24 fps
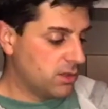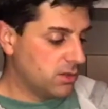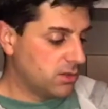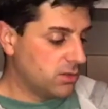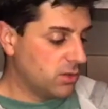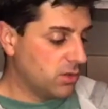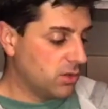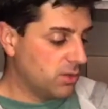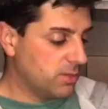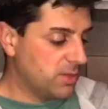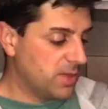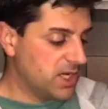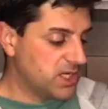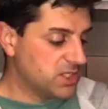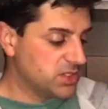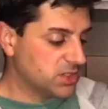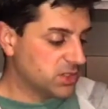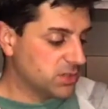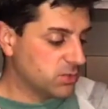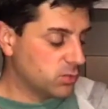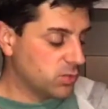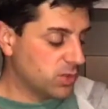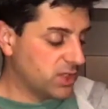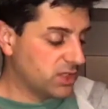Your
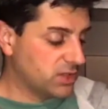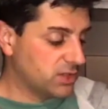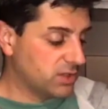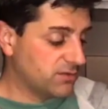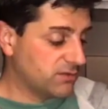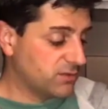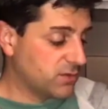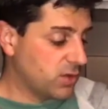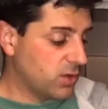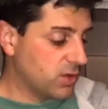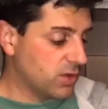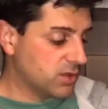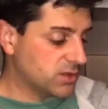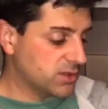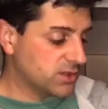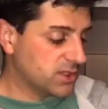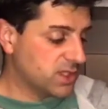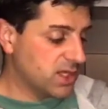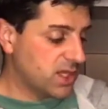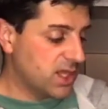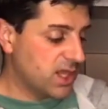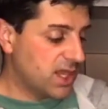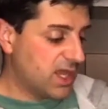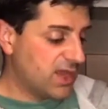patient will, of course,
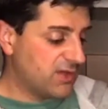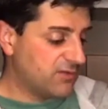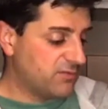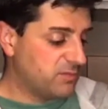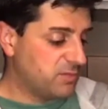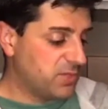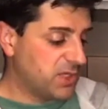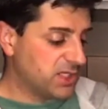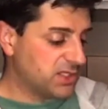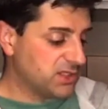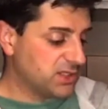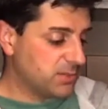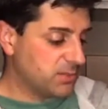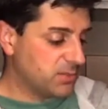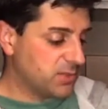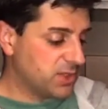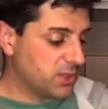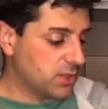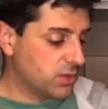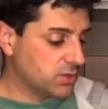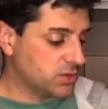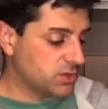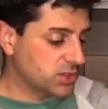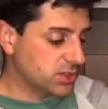have picked up the
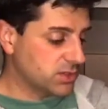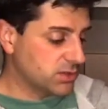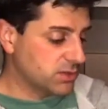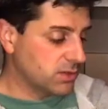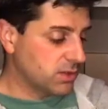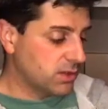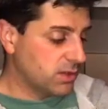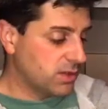notion